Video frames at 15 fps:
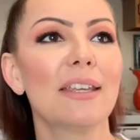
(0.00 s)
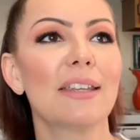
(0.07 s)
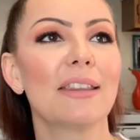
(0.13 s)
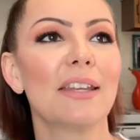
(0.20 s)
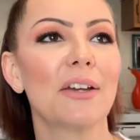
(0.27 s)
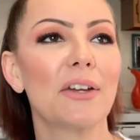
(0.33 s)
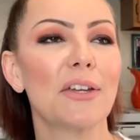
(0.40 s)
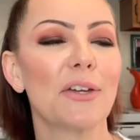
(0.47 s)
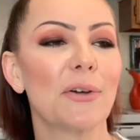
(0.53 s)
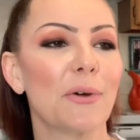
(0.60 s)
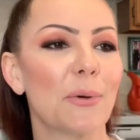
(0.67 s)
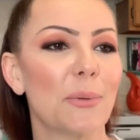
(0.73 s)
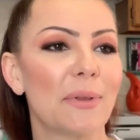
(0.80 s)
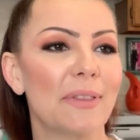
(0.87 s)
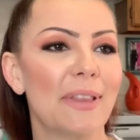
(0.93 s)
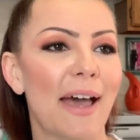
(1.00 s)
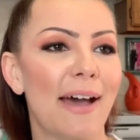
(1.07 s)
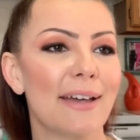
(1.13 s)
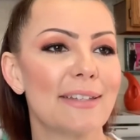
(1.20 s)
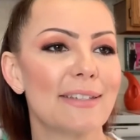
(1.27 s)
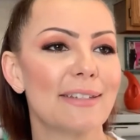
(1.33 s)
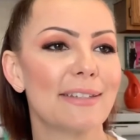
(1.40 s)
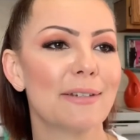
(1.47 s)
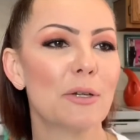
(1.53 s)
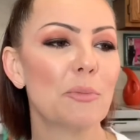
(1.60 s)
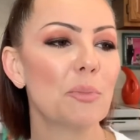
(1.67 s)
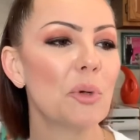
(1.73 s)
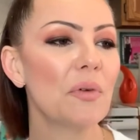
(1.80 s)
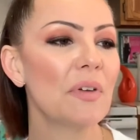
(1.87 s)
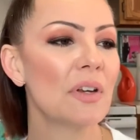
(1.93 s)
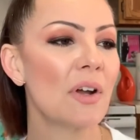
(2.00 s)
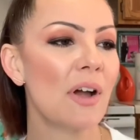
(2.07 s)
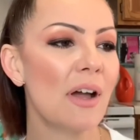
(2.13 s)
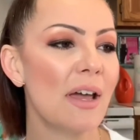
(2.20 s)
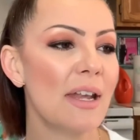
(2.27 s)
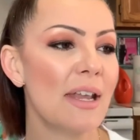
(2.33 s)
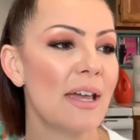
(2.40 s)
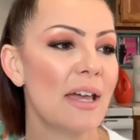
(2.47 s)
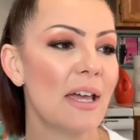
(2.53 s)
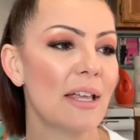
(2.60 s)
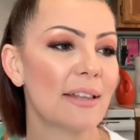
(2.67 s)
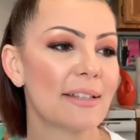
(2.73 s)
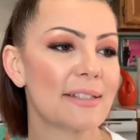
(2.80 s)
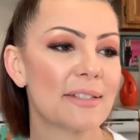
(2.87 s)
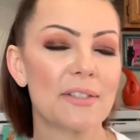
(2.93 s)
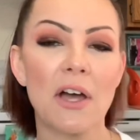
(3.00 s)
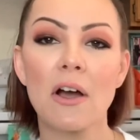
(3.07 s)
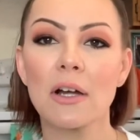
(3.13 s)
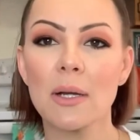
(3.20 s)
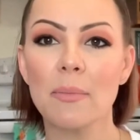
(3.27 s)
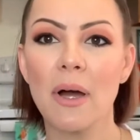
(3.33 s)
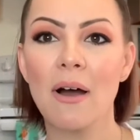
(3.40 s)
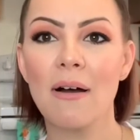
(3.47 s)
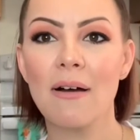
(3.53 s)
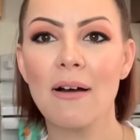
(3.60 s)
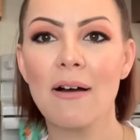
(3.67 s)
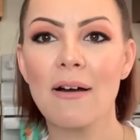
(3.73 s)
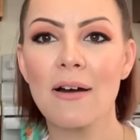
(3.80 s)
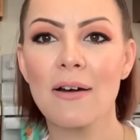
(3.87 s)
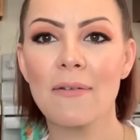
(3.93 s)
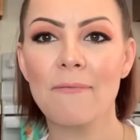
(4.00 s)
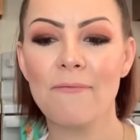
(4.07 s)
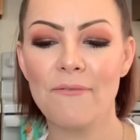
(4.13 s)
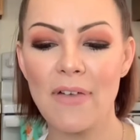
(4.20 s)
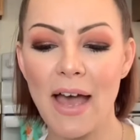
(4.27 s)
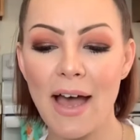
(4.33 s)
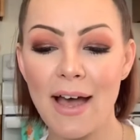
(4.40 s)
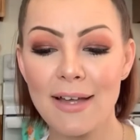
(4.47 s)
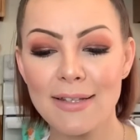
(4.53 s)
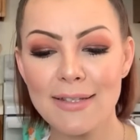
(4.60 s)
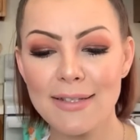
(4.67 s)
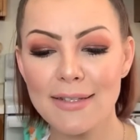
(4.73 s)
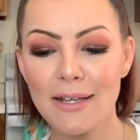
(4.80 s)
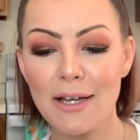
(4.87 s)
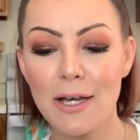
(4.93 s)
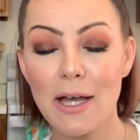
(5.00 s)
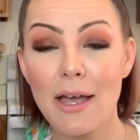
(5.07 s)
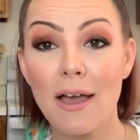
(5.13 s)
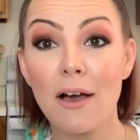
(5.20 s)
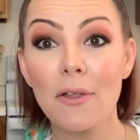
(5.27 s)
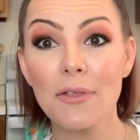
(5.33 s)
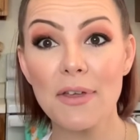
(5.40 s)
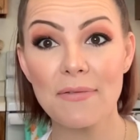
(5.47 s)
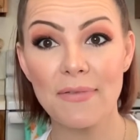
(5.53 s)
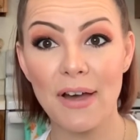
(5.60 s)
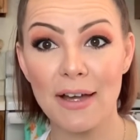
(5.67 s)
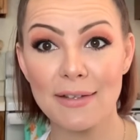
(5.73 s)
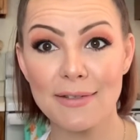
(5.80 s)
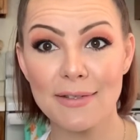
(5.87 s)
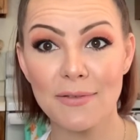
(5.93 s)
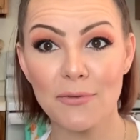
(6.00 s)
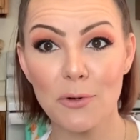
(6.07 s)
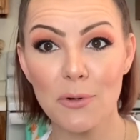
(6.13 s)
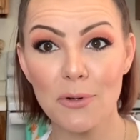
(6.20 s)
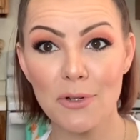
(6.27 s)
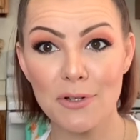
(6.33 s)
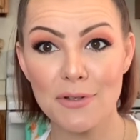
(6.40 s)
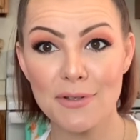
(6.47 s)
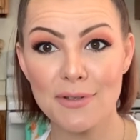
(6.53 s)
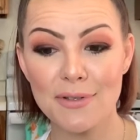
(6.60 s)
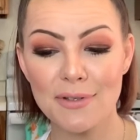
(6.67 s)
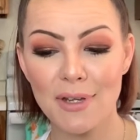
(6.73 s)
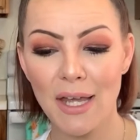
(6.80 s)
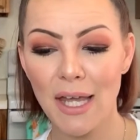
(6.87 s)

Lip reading: there you go with that. Moving on, let's talk about our fats. Healthy fats, of course.